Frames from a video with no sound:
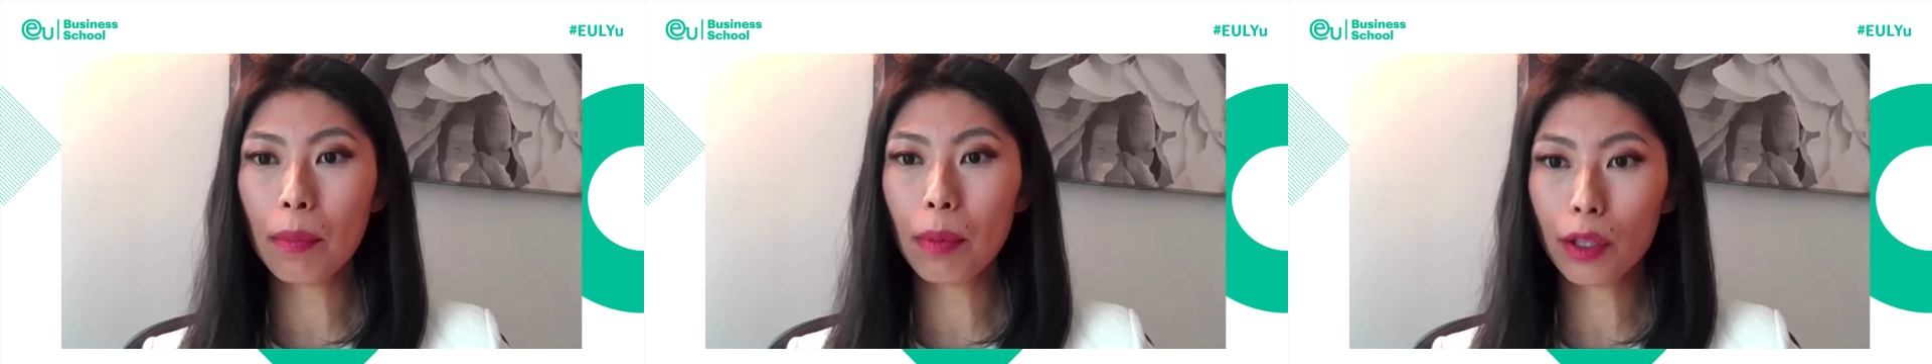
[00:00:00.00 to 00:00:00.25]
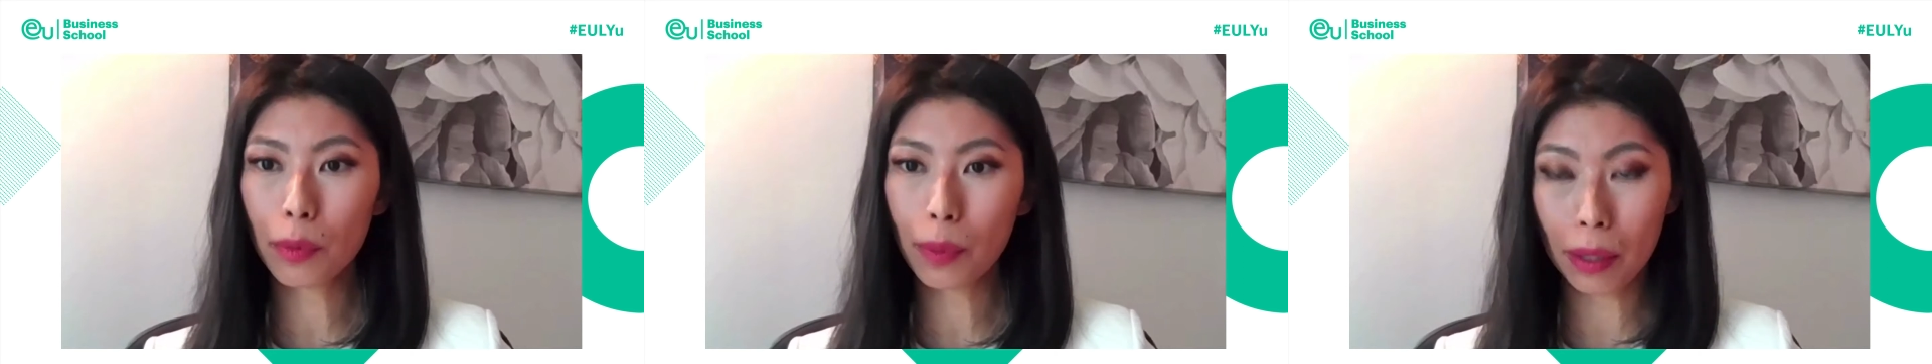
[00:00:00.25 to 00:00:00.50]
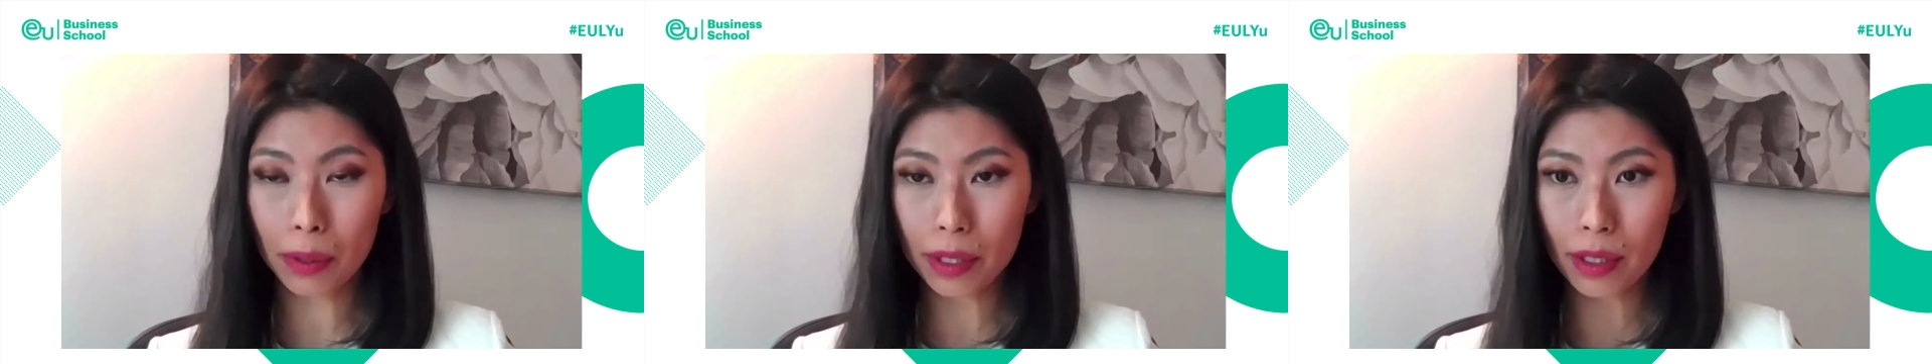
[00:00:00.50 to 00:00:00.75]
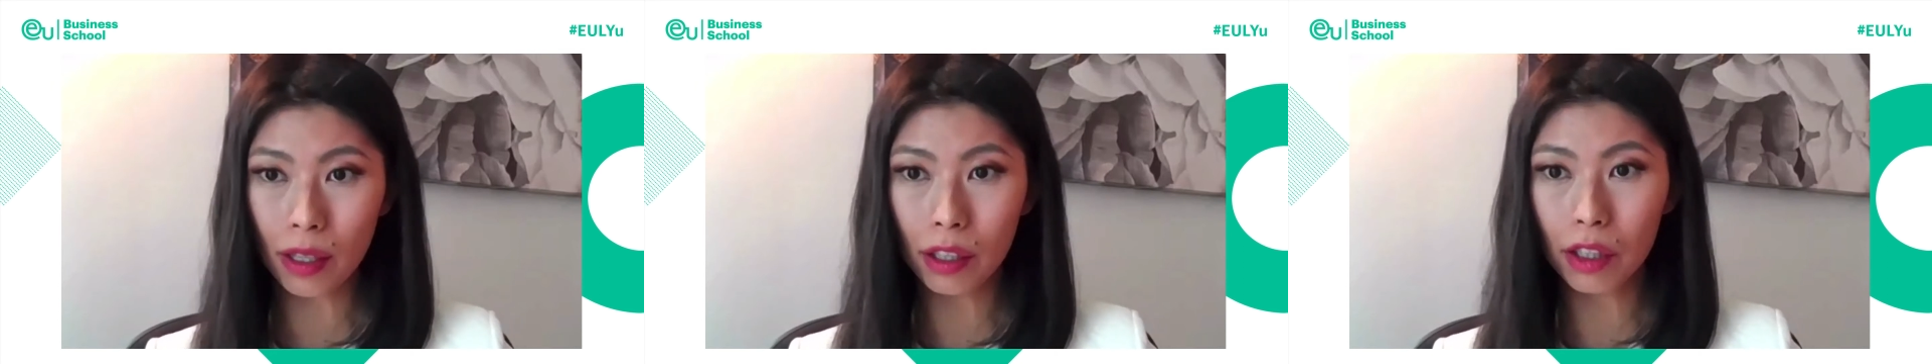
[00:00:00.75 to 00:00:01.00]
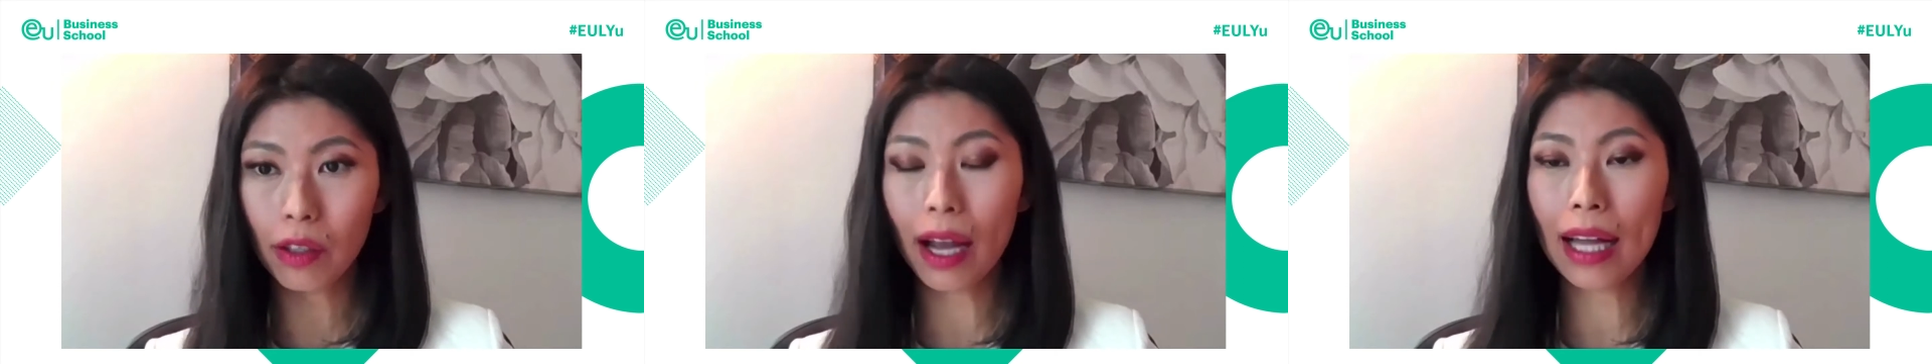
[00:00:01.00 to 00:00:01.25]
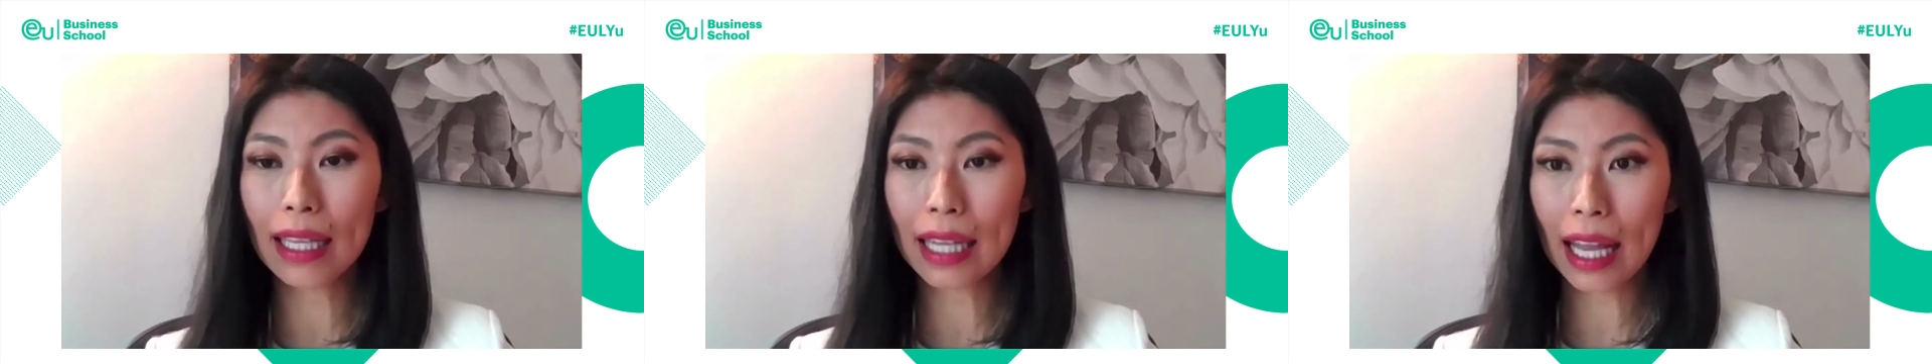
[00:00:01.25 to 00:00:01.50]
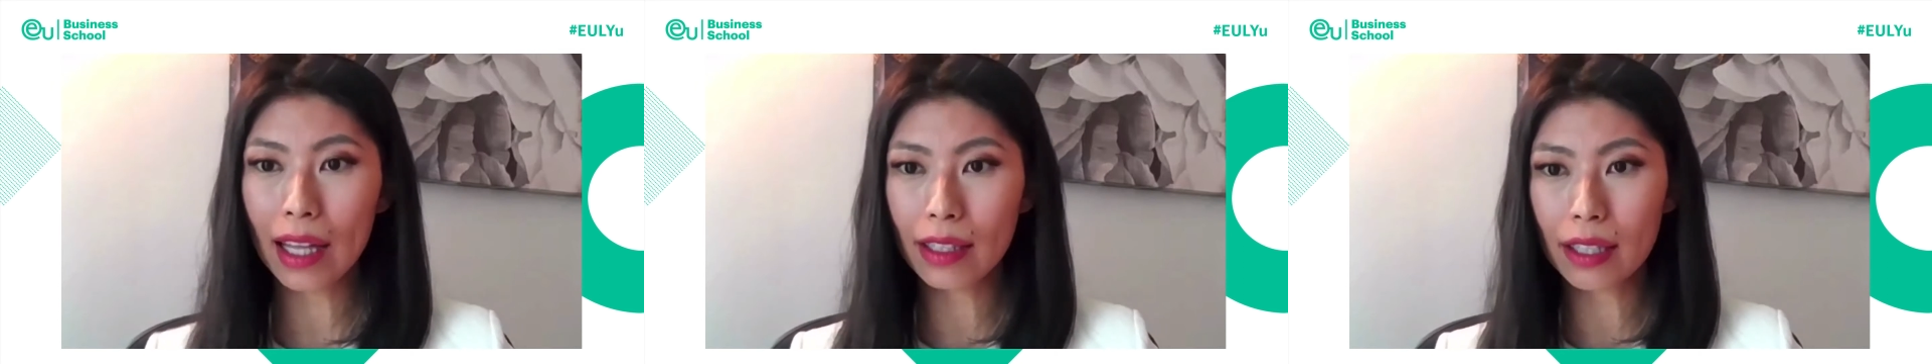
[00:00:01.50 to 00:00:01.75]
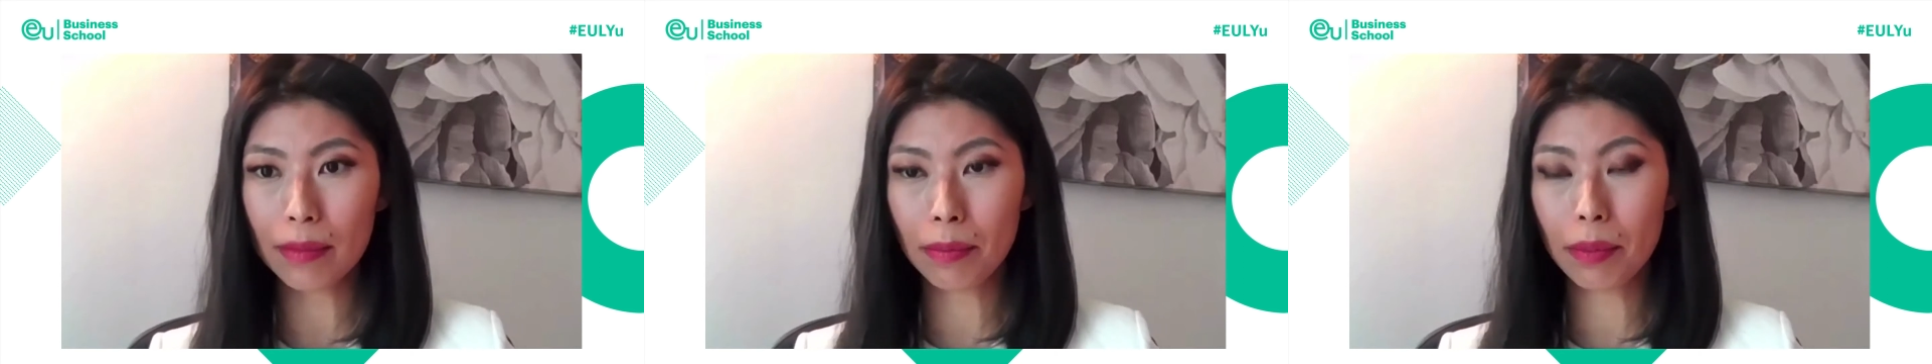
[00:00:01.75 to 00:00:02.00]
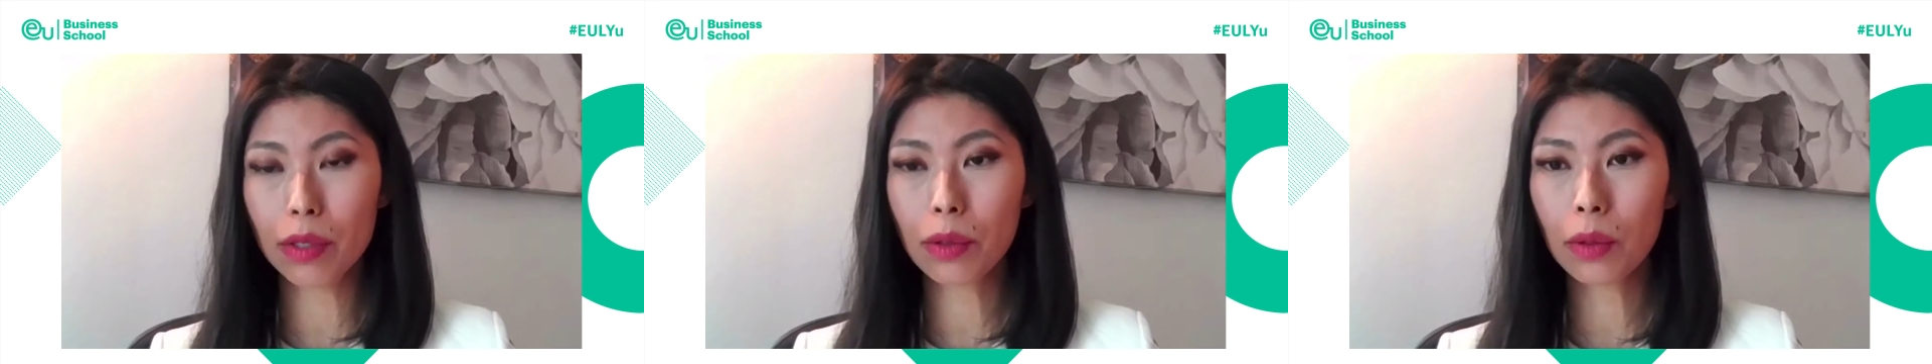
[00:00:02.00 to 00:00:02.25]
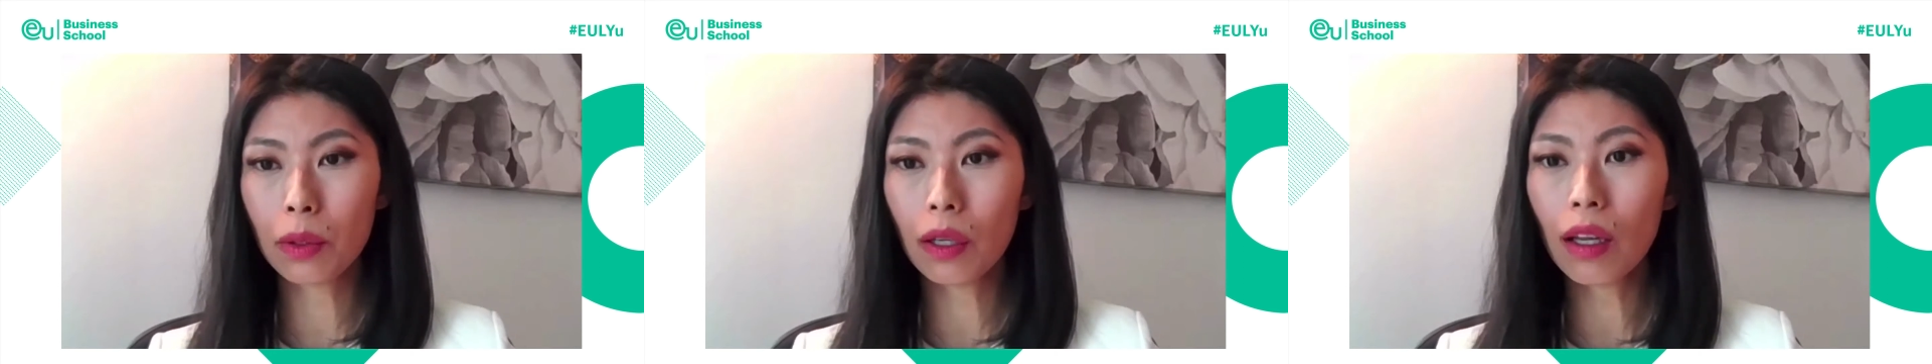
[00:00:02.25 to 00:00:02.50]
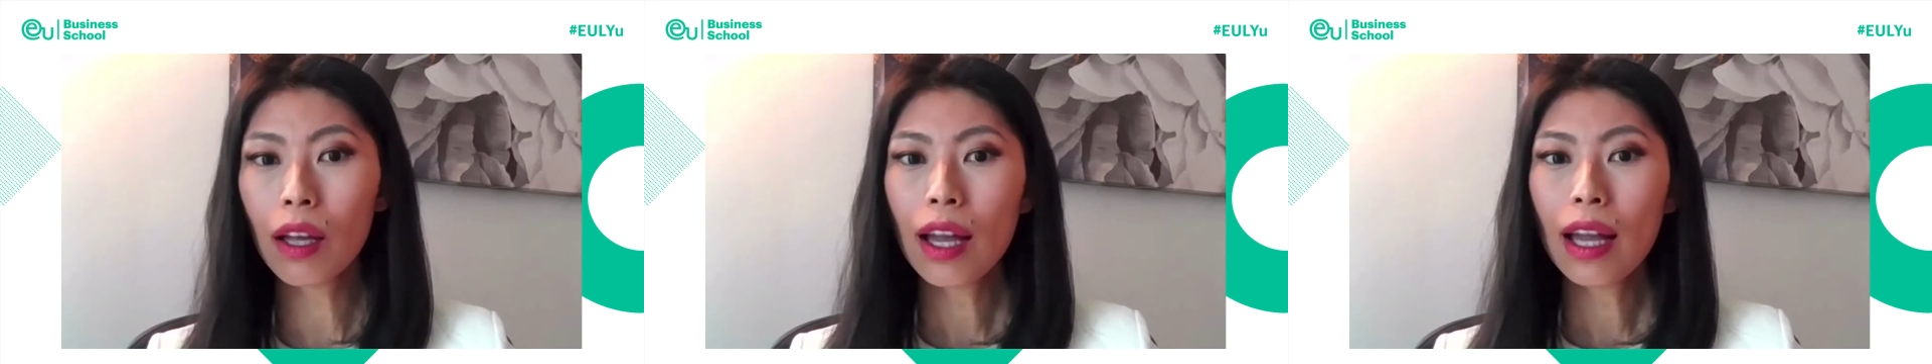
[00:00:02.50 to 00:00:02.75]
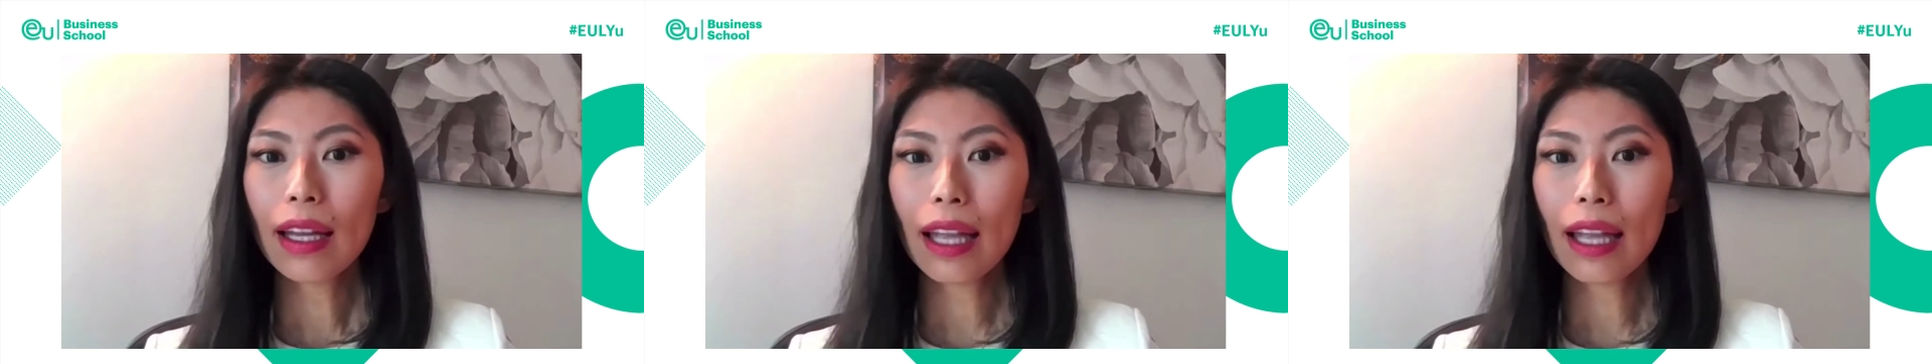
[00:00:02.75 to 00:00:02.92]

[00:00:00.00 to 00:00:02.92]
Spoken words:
both when I was in undergrad and in B school.